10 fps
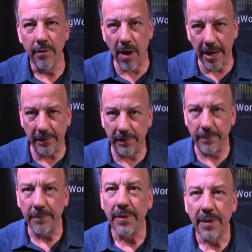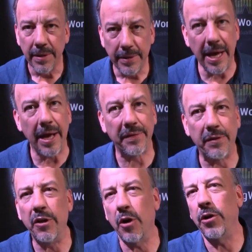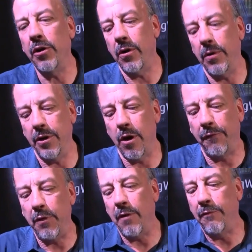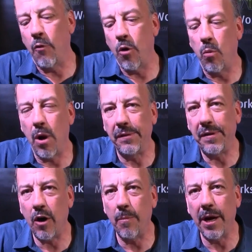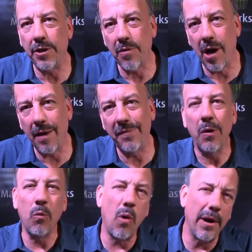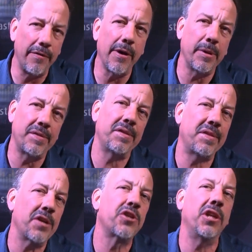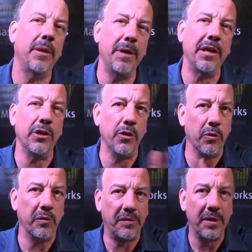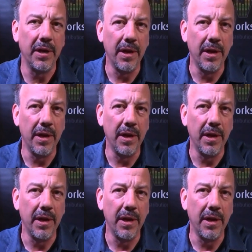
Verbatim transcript: right? Yeah, because you need that. So you're, if you have four 1-terabyte drives, one of them is essentially being used,